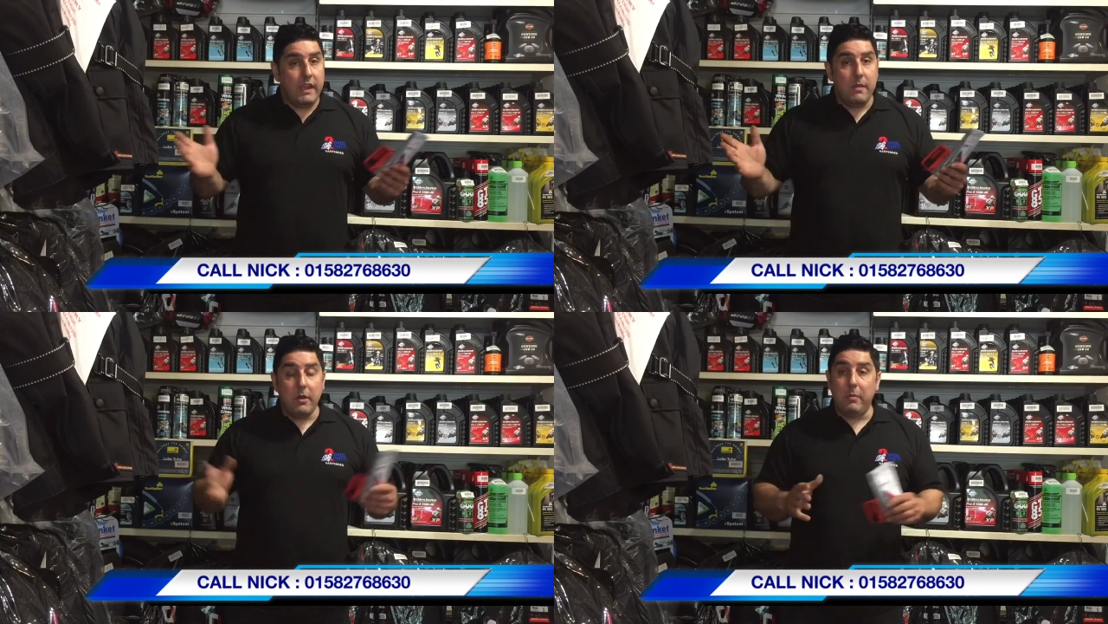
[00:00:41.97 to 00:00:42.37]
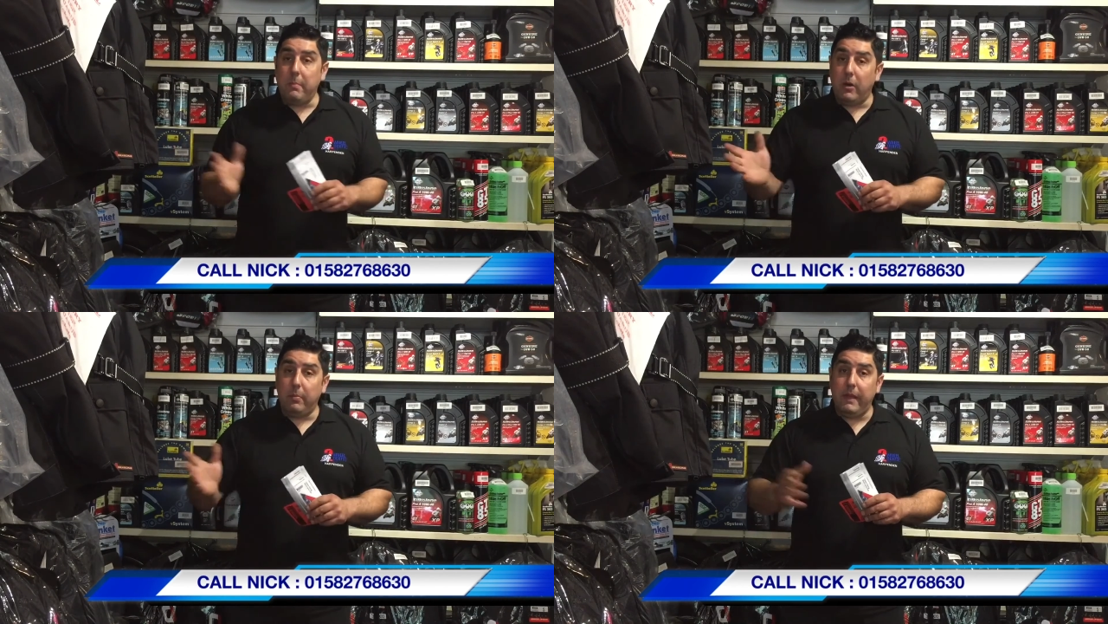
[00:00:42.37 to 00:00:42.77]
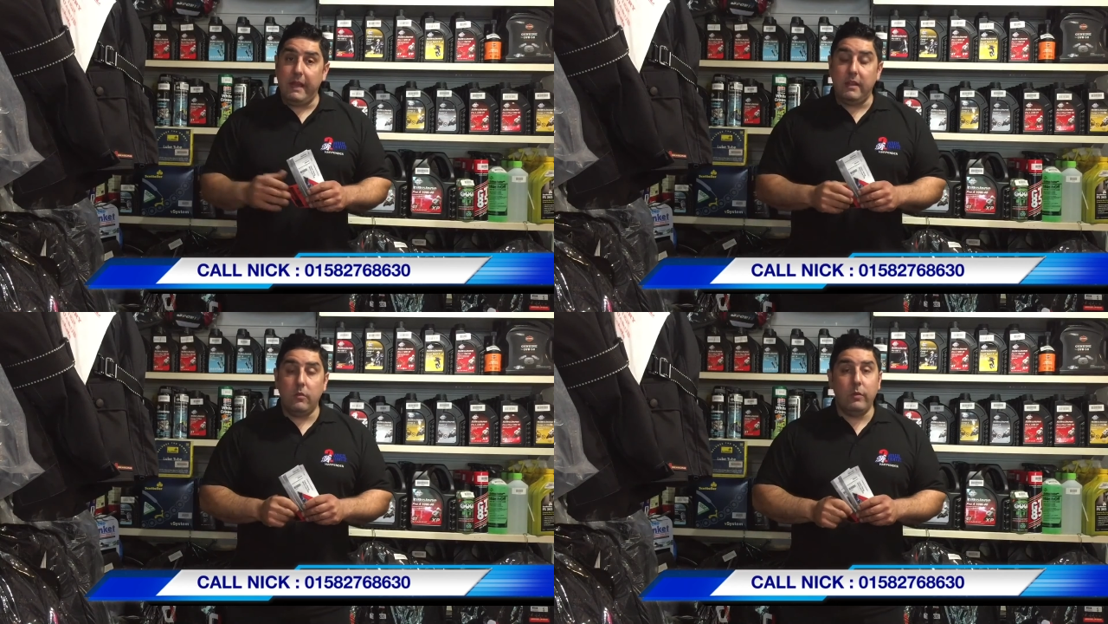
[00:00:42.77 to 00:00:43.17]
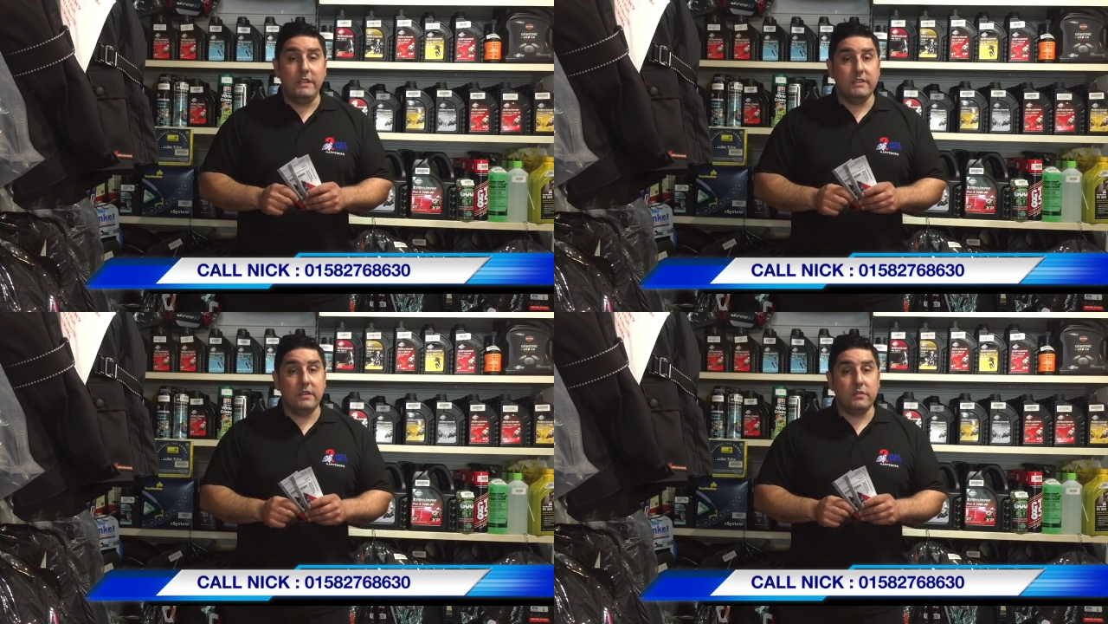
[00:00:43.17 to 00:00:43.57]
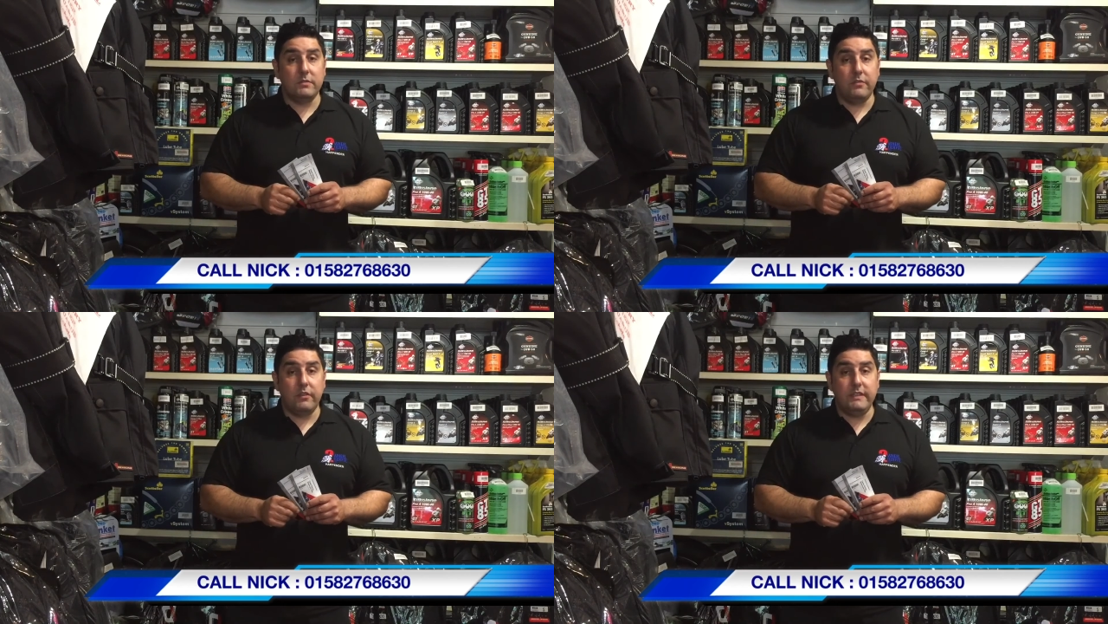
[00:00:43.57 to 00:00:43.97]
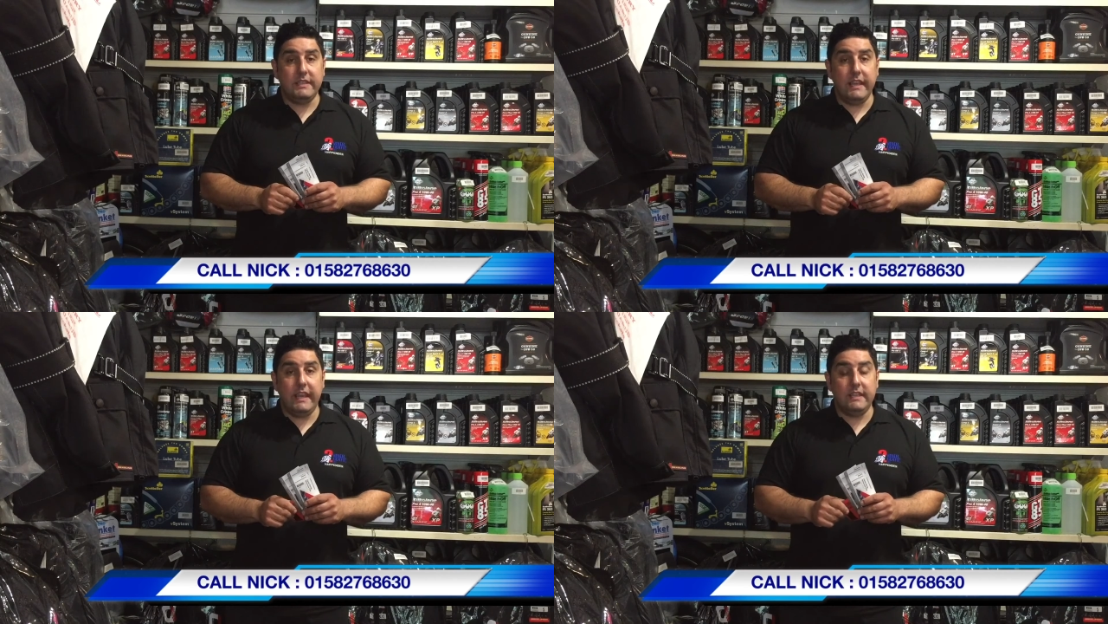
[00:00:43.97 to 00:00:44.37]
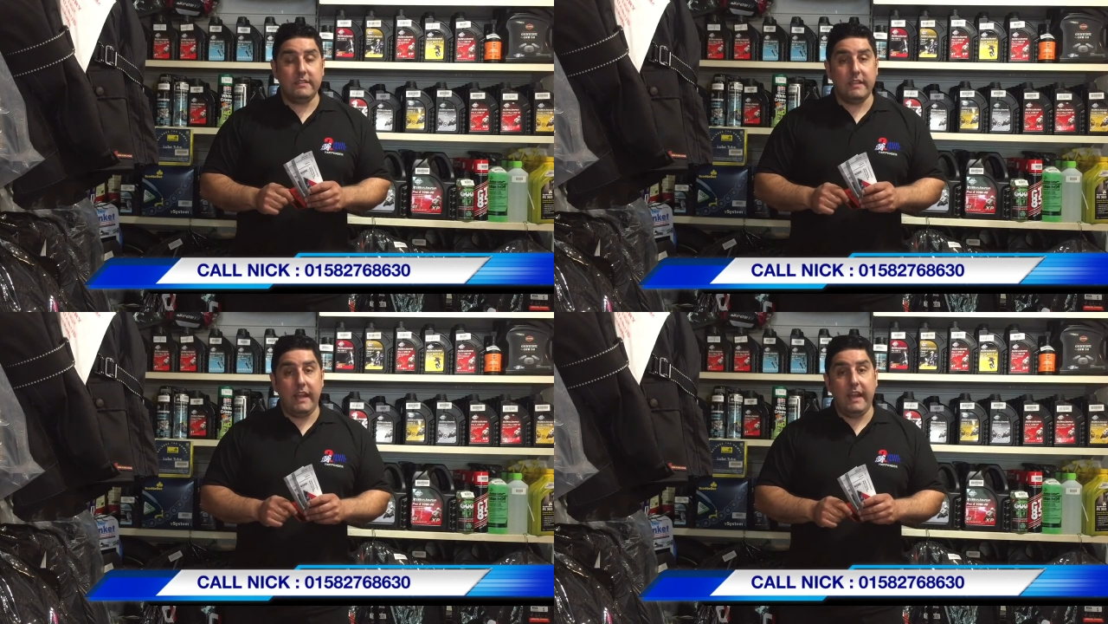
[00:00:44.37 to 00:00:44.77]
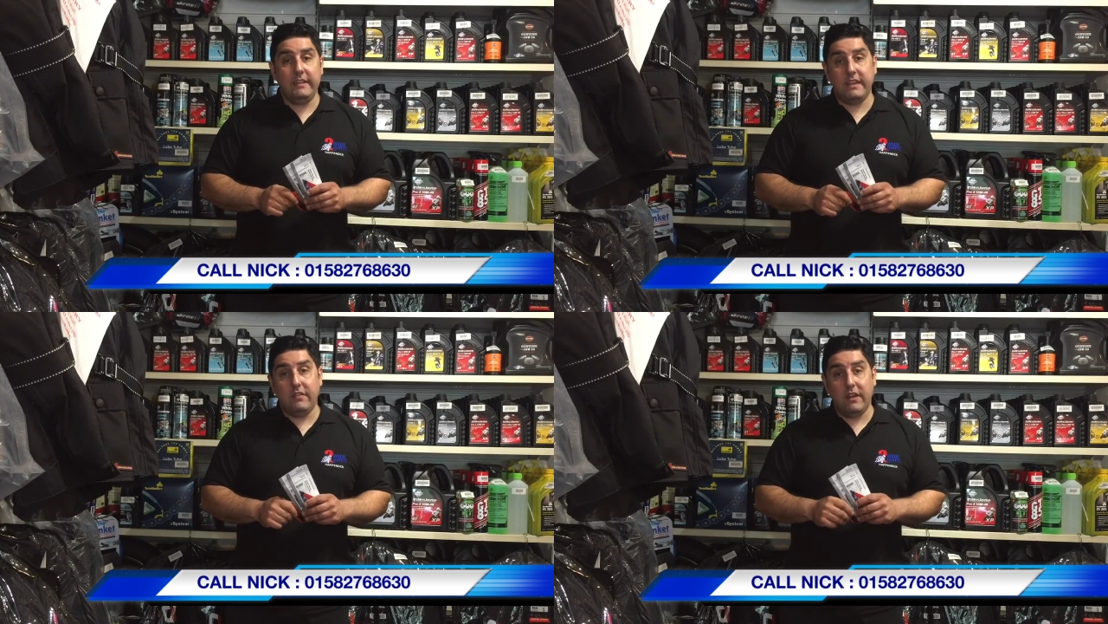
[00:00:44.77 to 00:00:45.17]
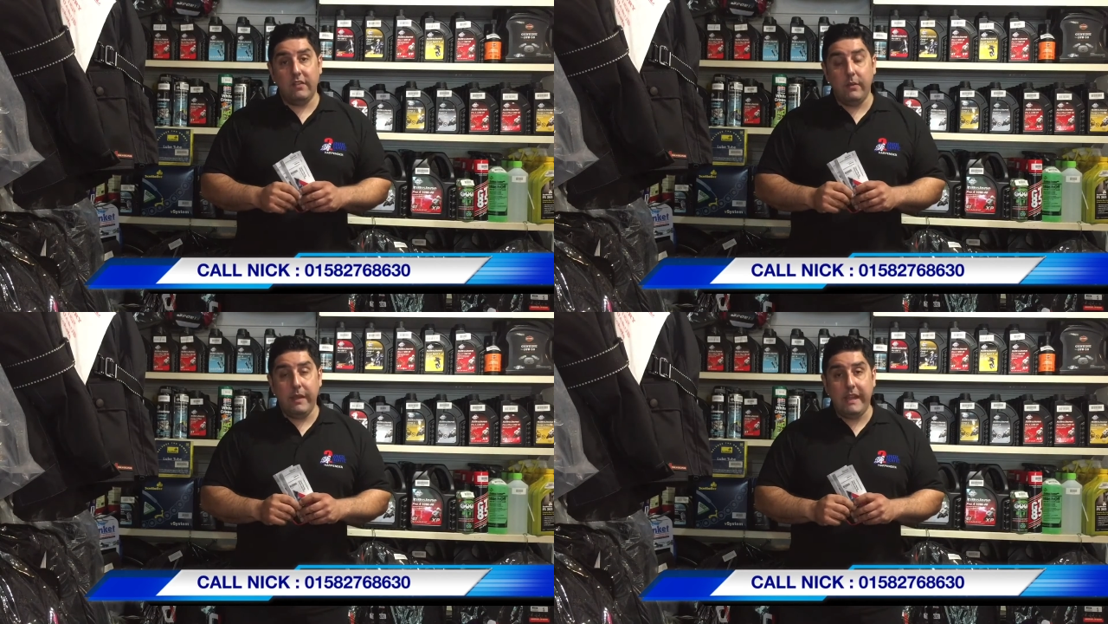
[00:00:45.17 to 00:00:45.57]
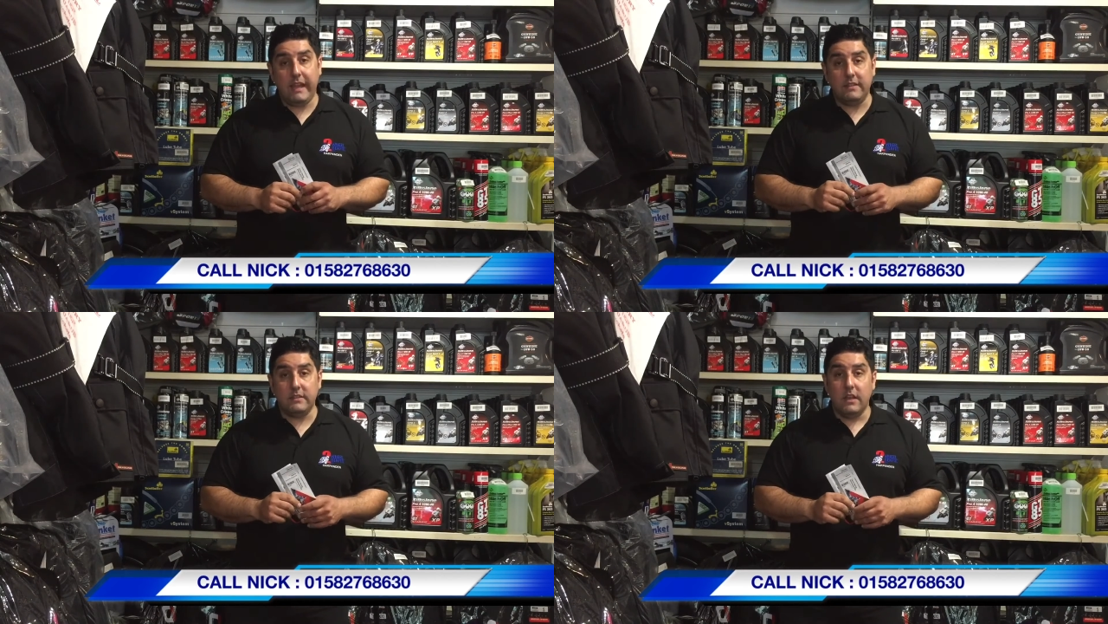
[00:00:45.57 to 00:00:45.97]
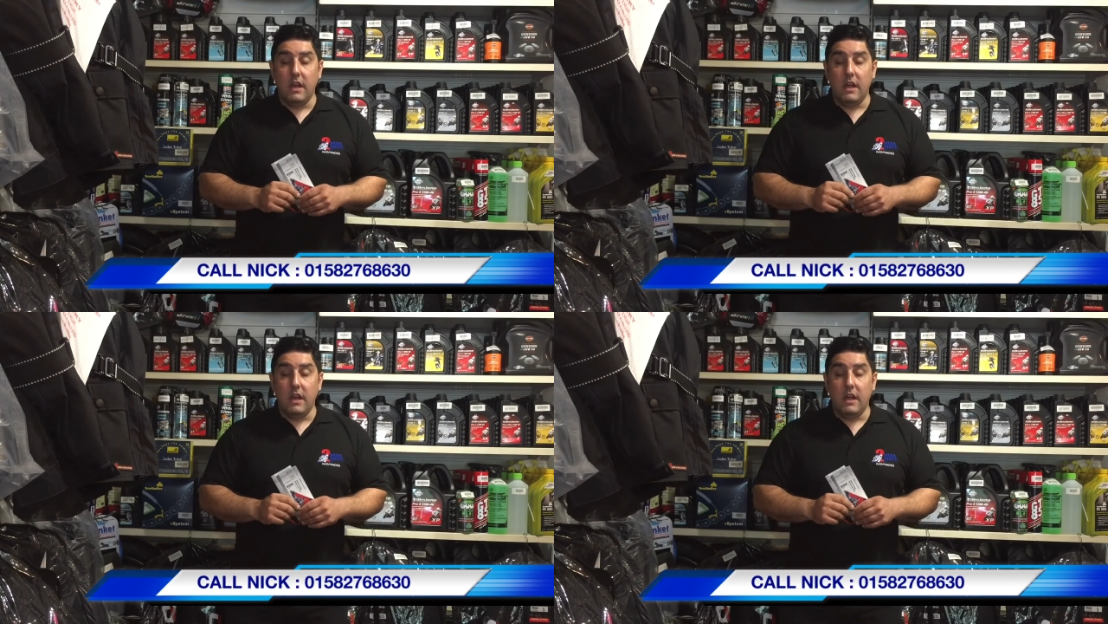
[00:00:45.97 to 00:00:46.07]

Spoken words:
Email me, pop in, win yourself some free tickets and have a lovely weekend.